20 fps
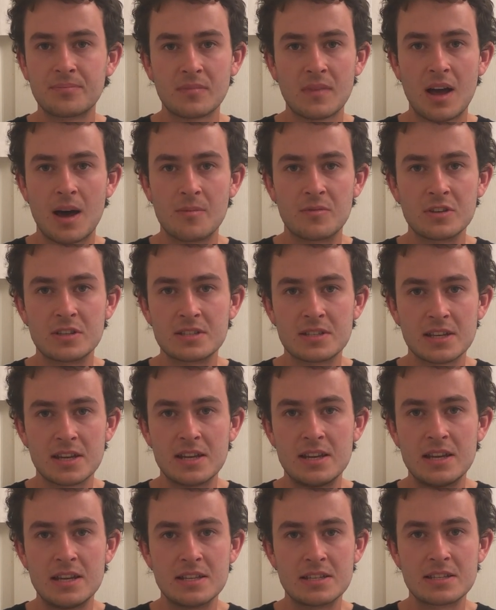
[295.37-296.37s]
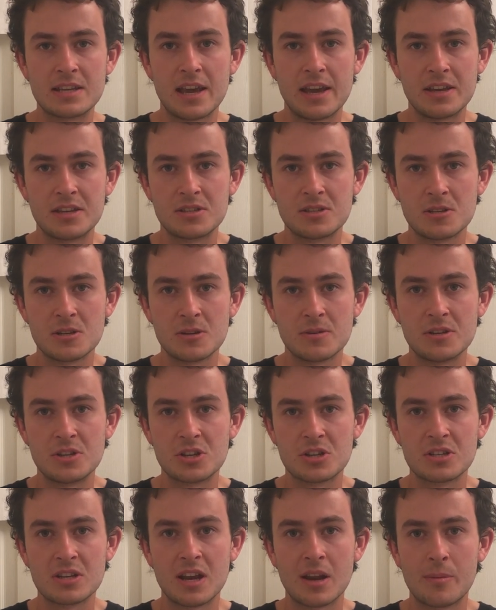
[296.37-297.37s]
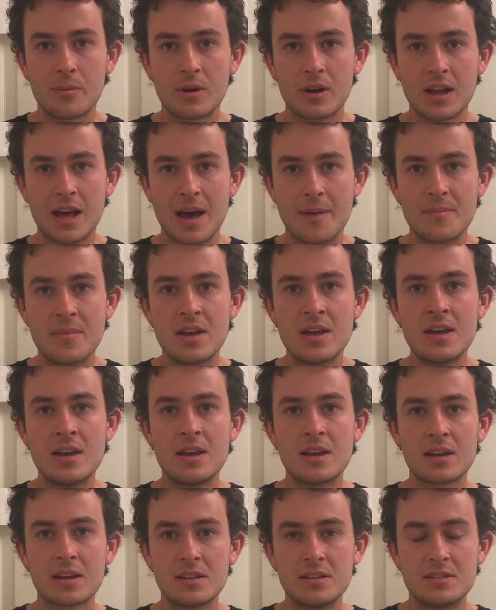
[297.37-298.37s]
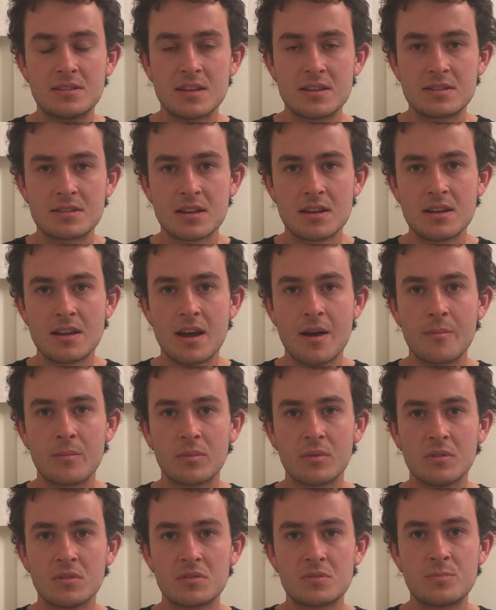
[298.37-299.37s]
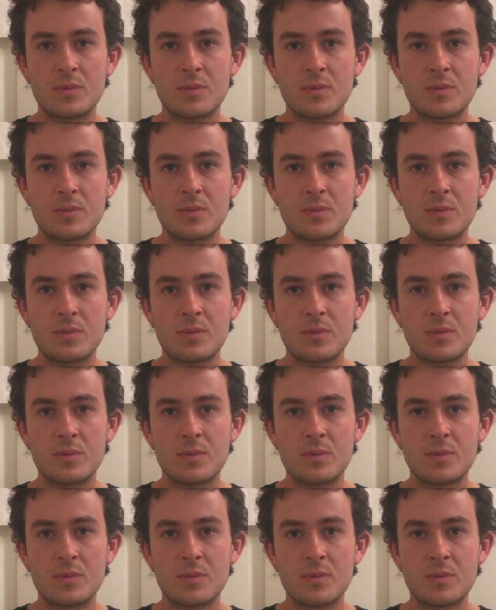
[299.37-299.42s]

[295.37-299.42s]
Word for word: obviously in his case too, he just need to put up consistent numbers.